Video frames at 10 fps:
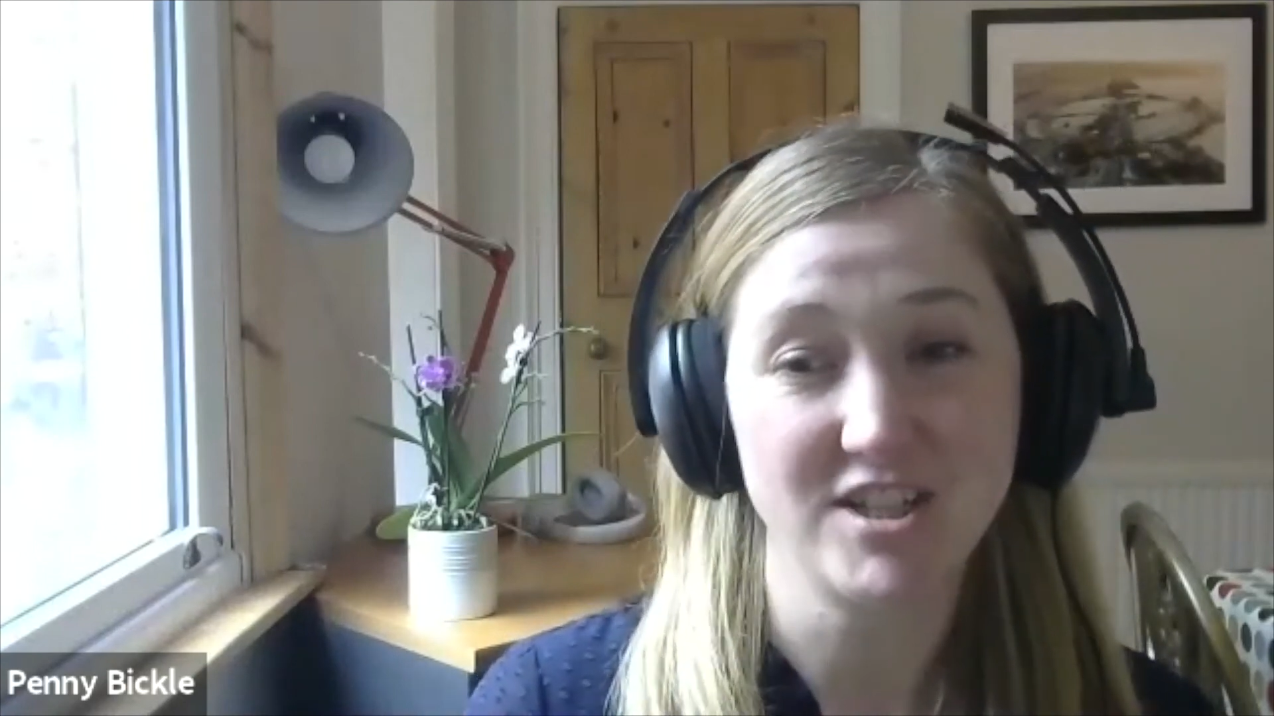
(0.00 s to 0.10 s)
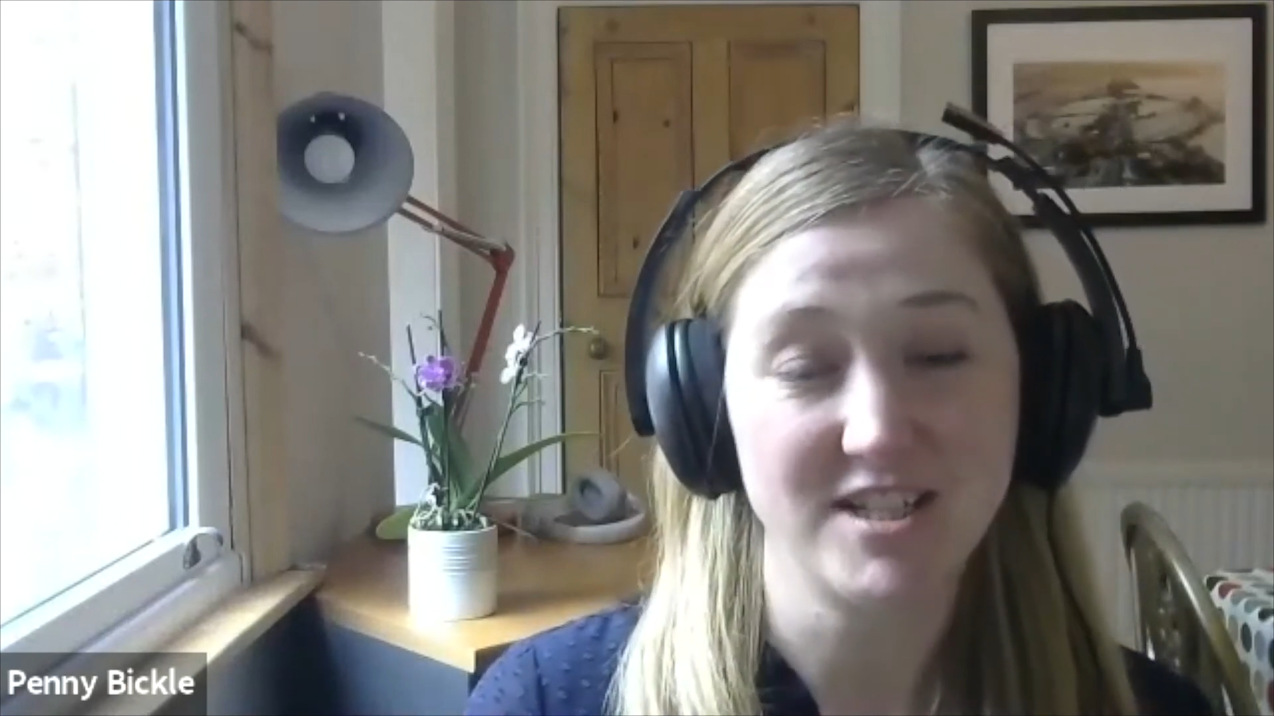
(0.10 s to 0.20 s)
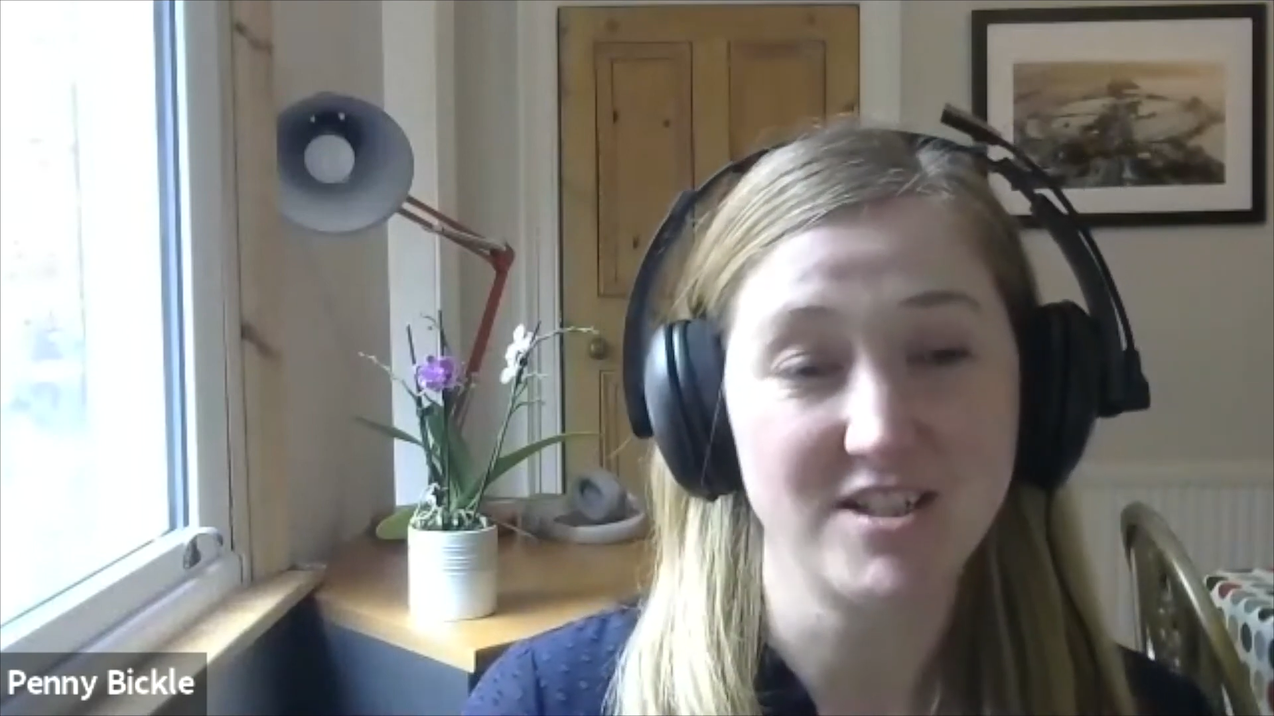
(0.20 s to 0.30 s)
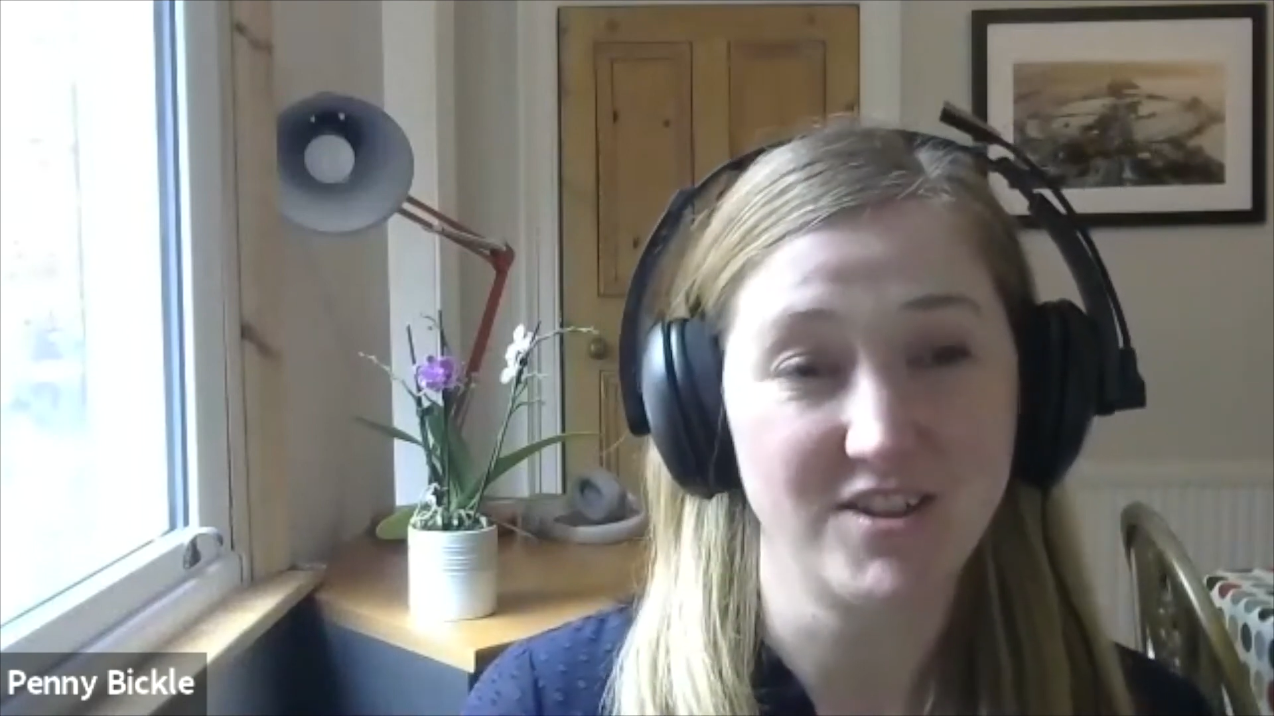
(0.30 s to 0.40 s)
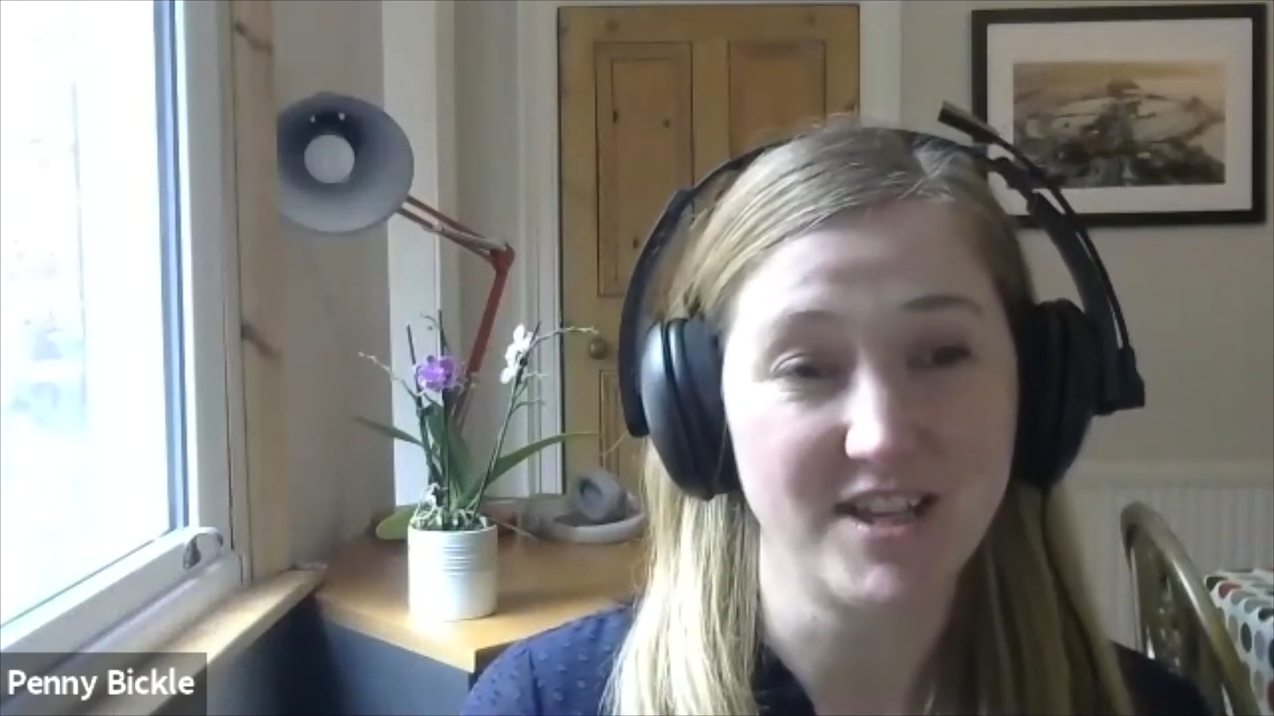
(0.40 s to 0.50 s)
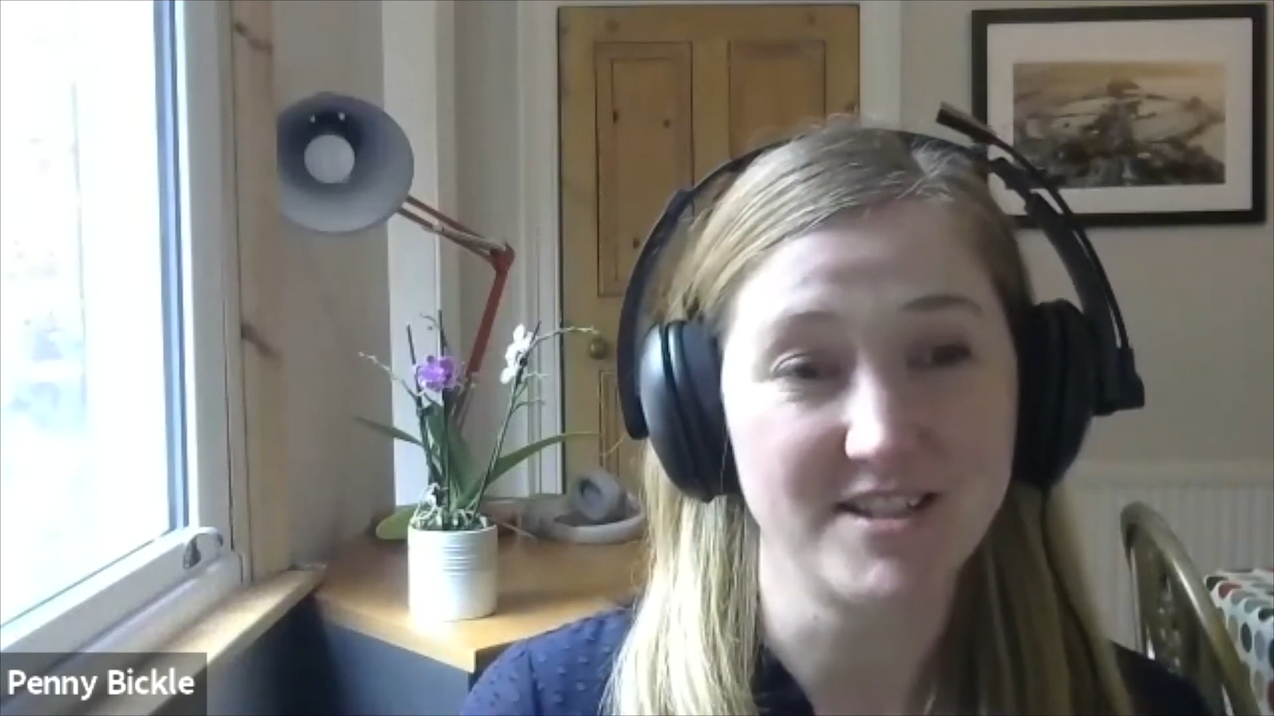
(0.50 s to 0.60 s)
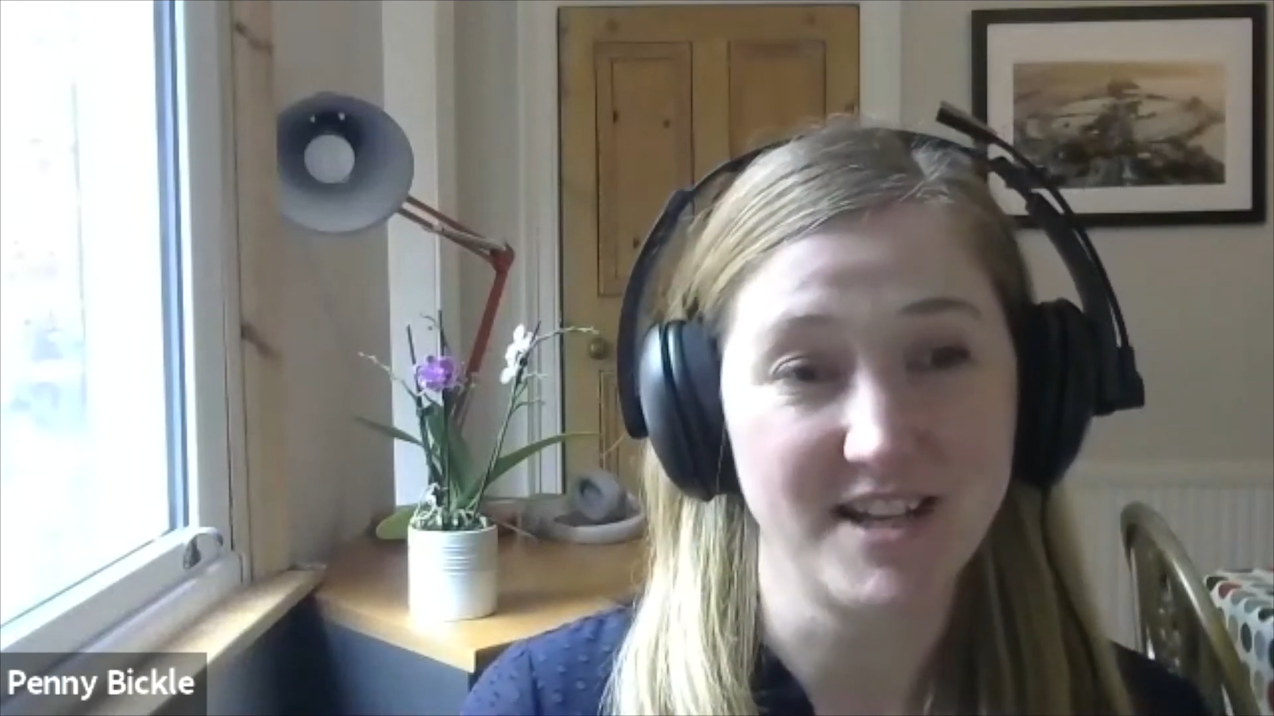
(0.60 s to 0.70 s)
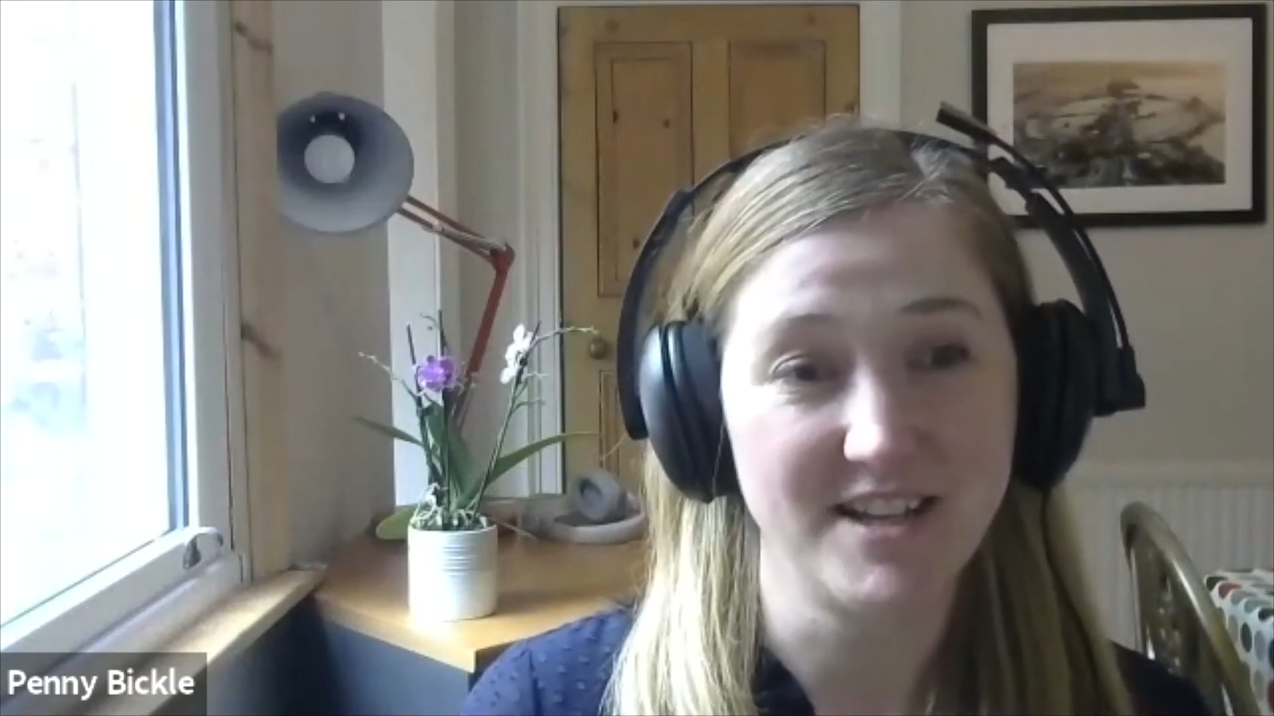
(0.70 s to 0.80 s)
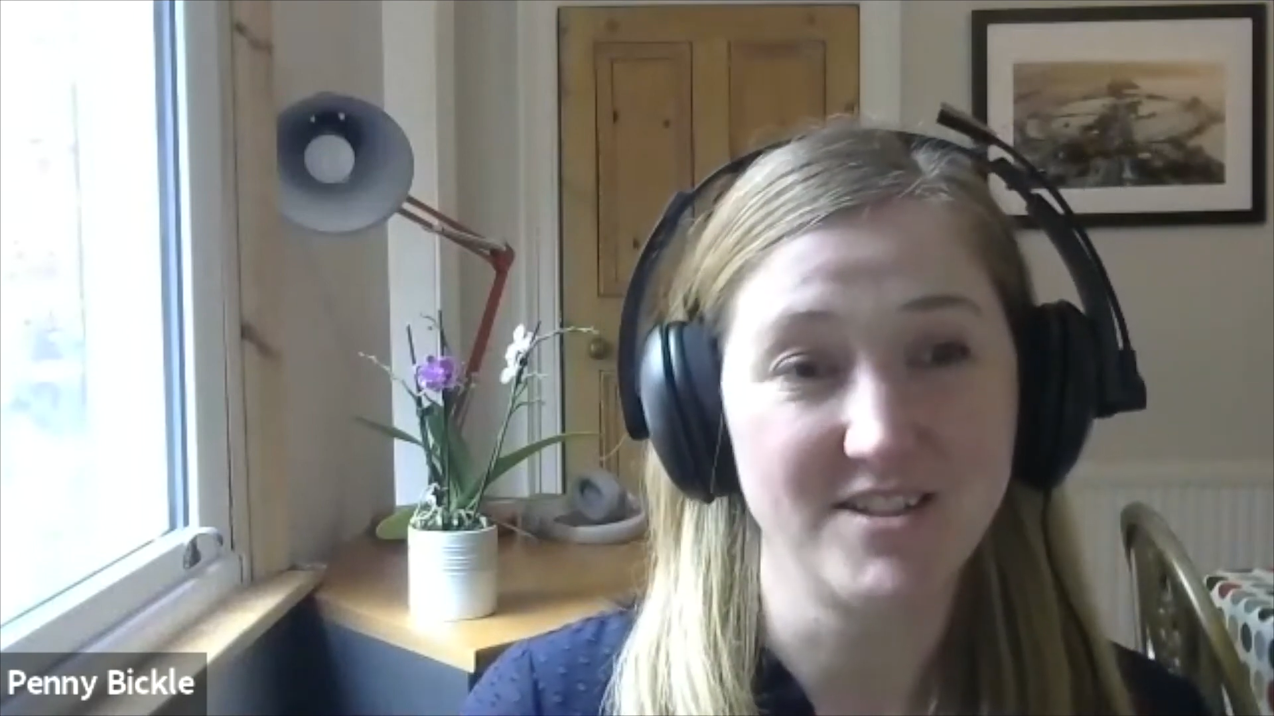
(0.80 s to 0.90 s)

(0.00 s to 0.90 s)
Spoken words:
in 2008,